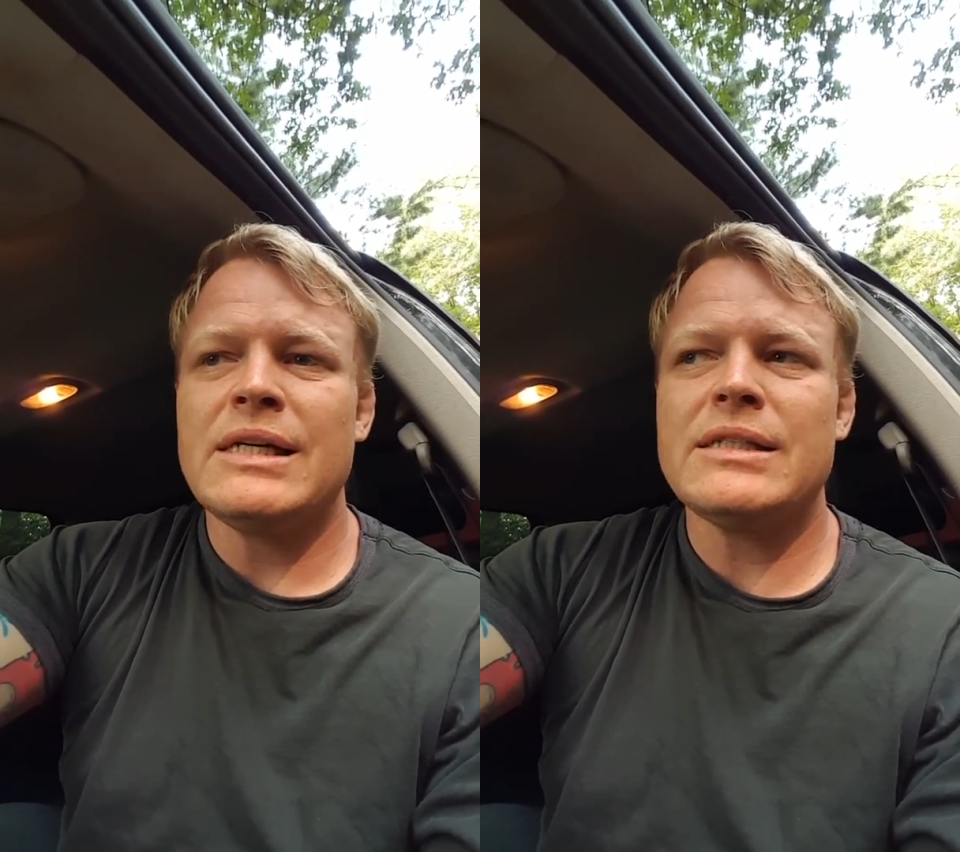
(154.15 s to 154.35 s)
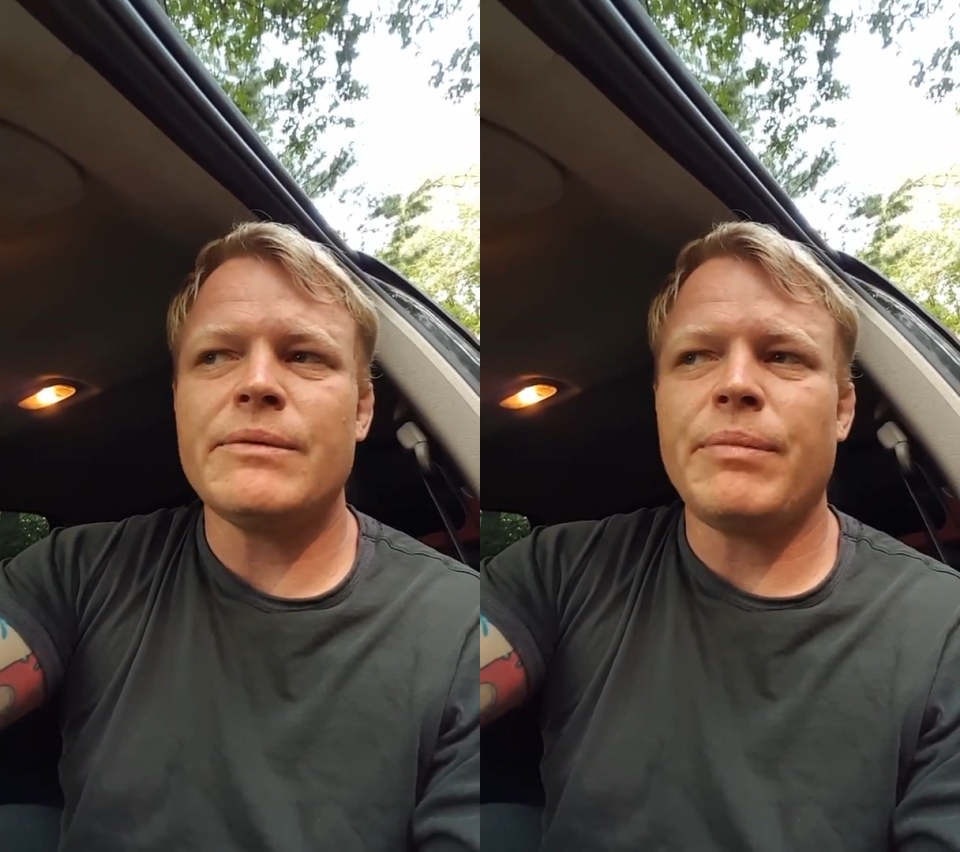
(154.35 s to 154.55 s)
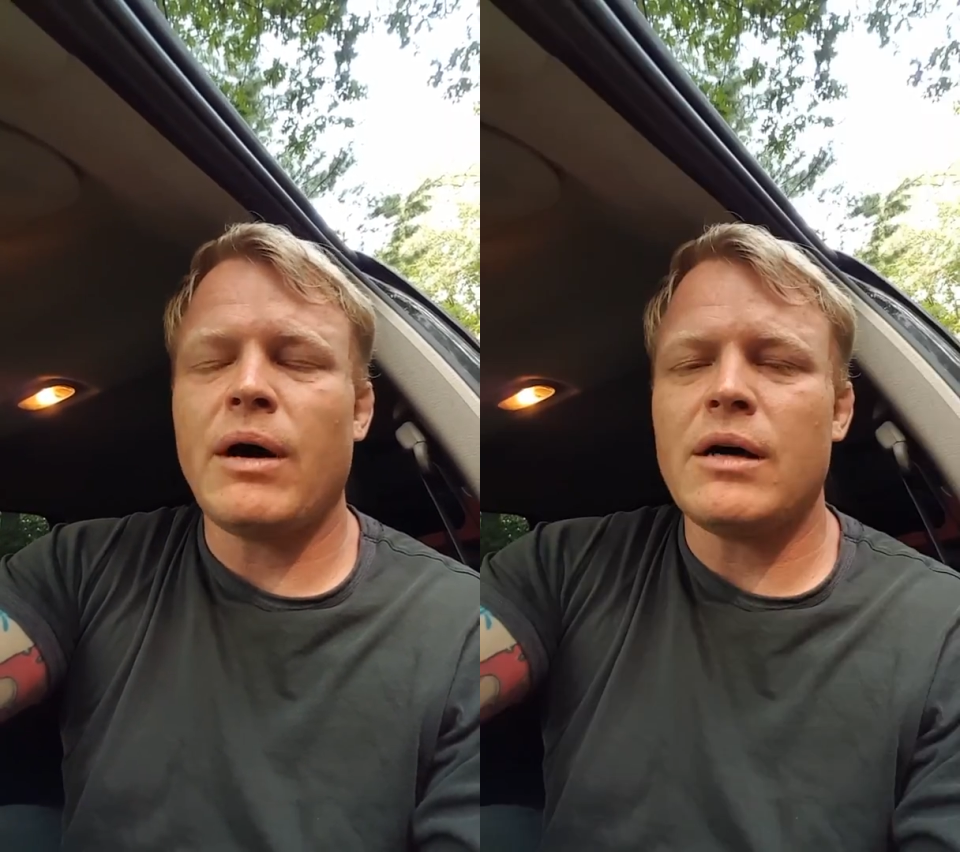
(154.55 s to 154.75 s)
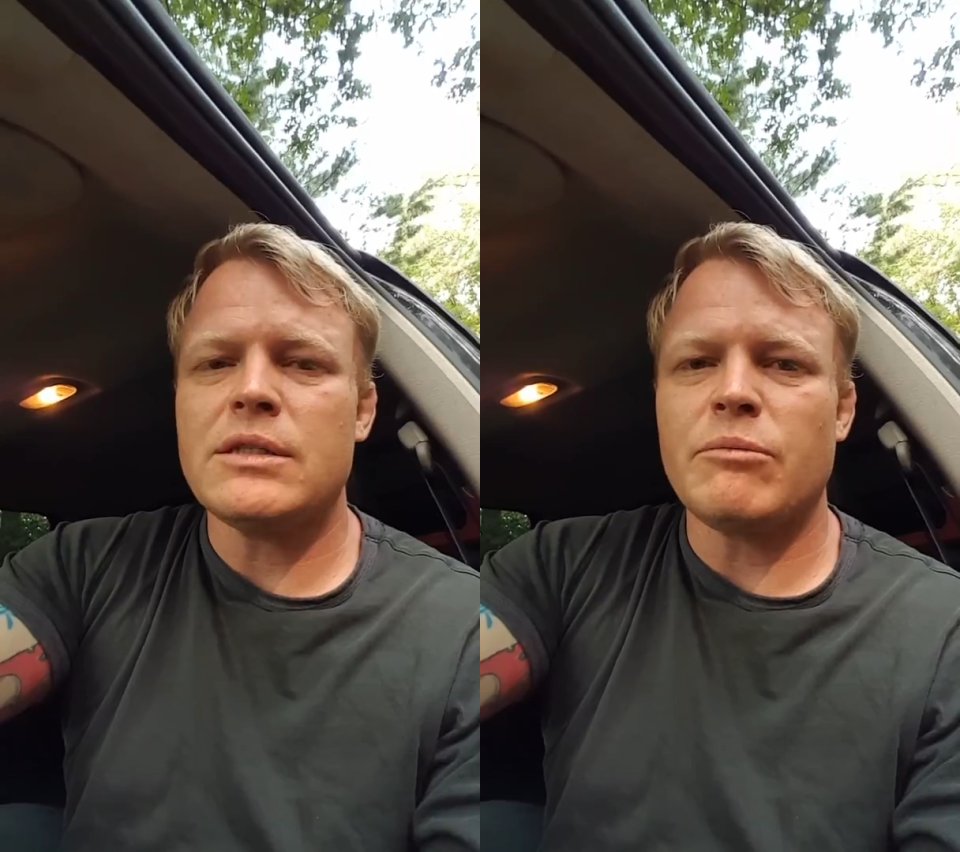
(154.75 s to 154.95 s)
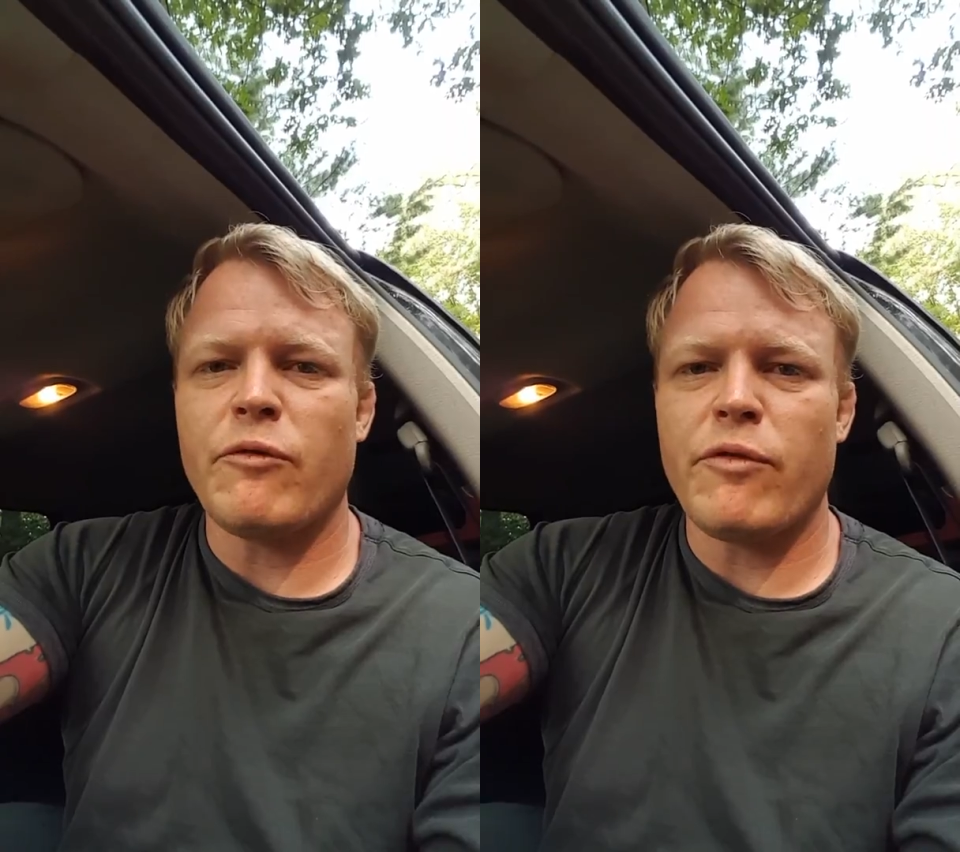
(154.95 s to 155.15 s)
It's
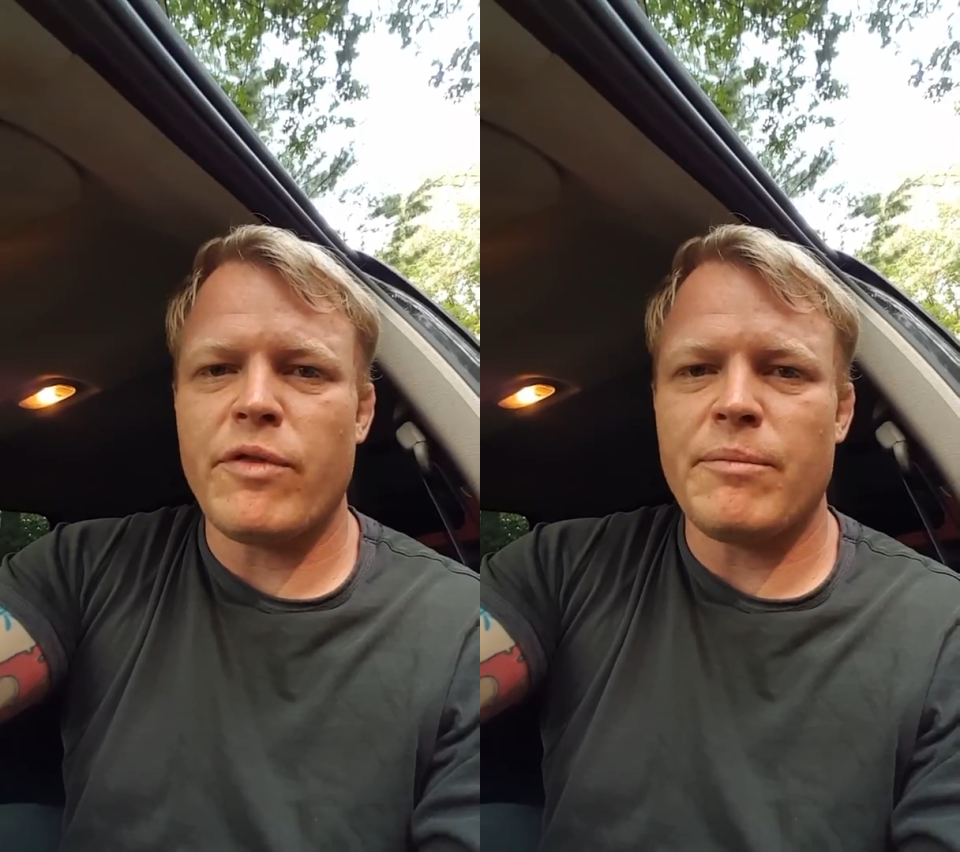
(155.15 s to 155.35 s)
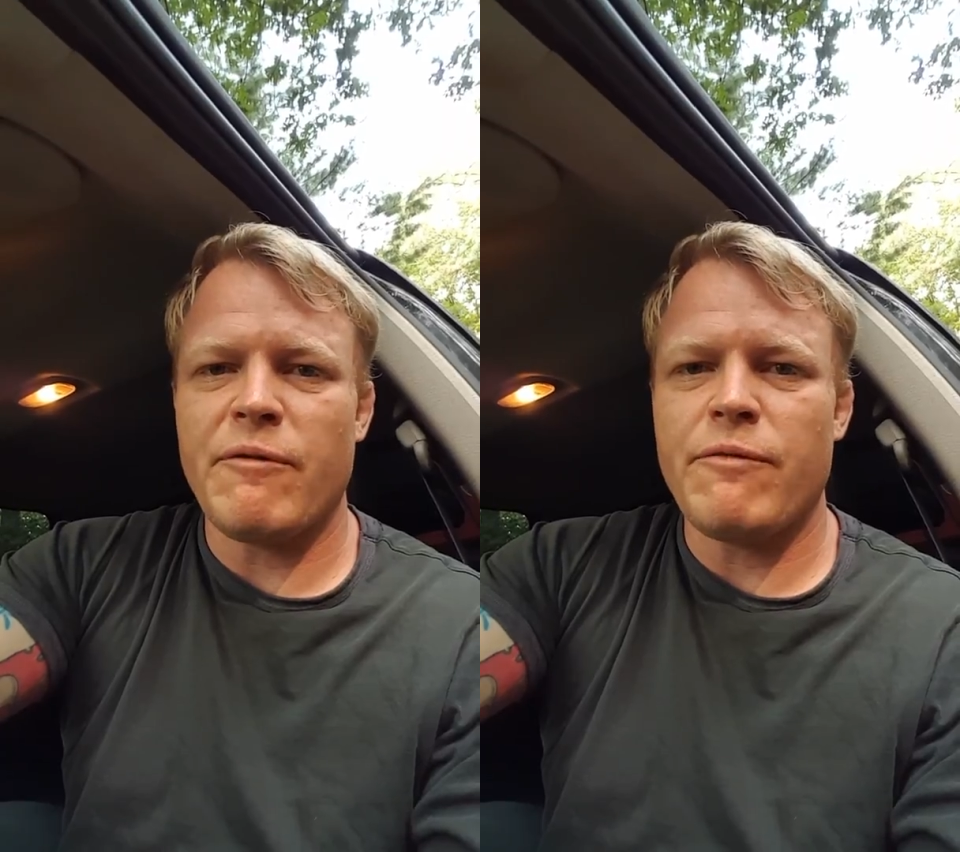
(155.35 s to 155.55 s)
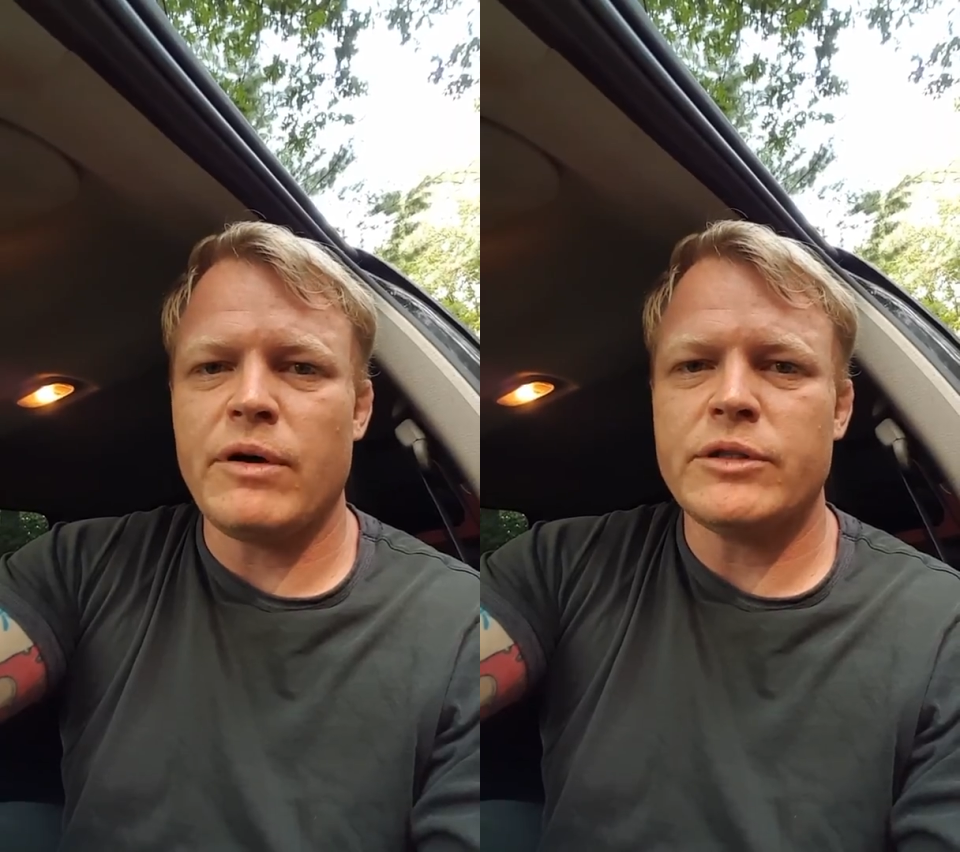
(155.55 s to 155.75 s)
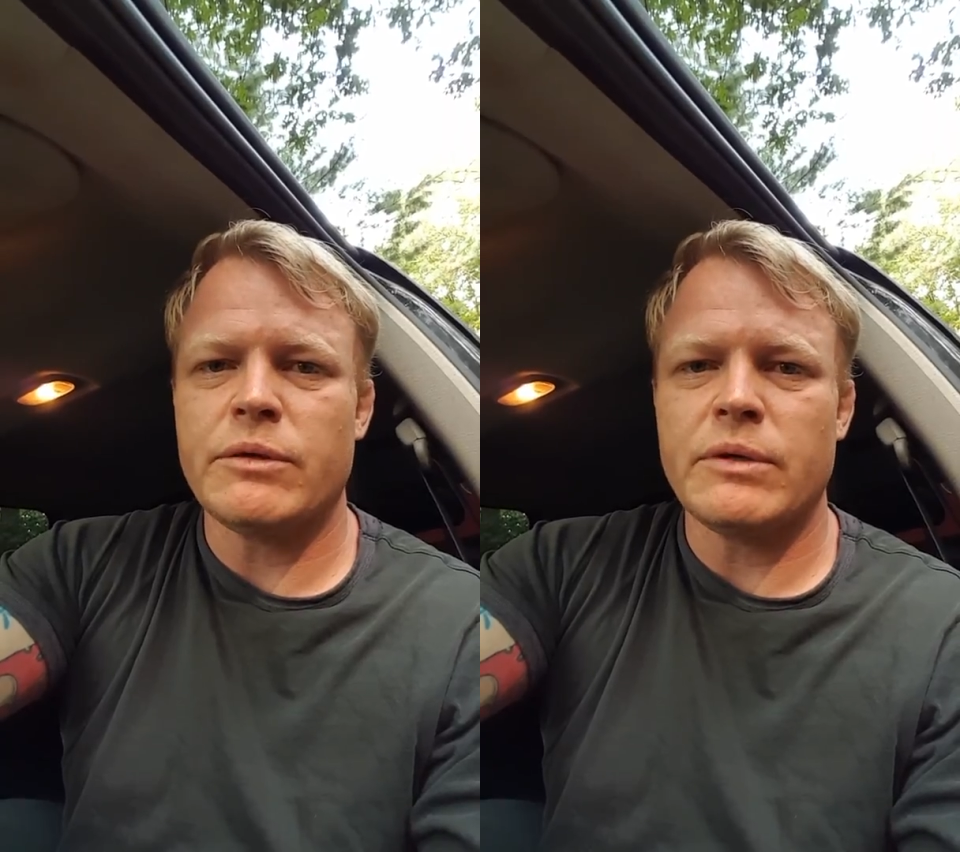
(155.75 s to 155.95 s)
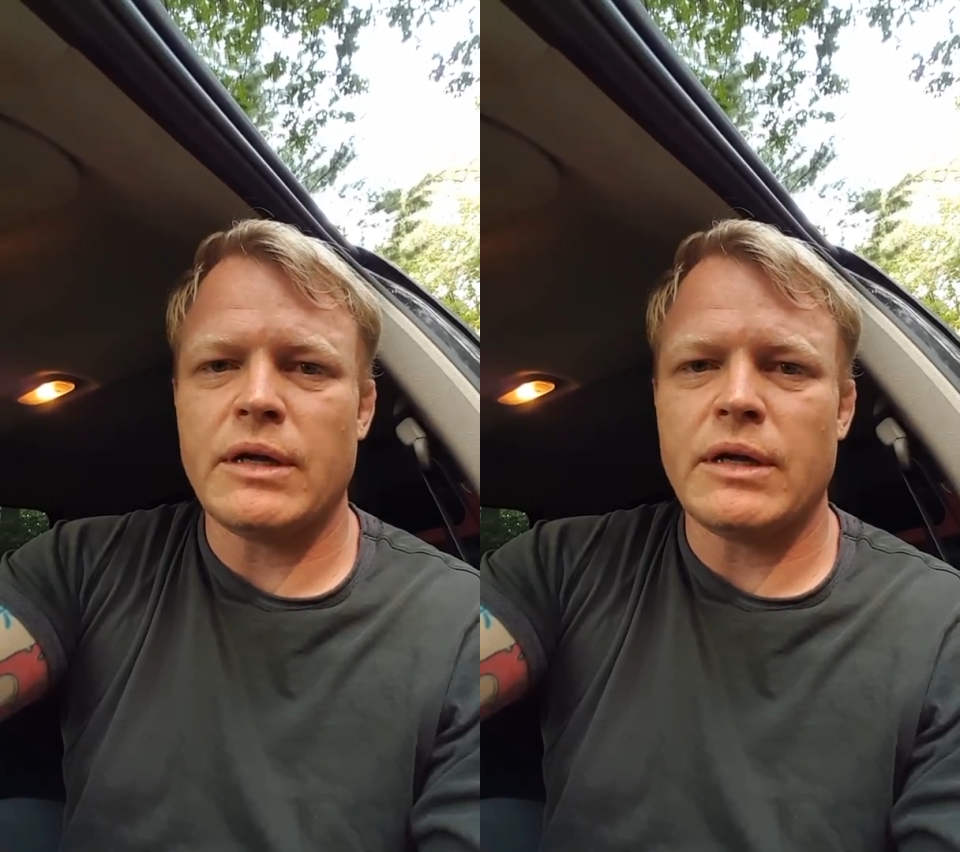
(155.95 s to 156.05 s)
impossible for them to function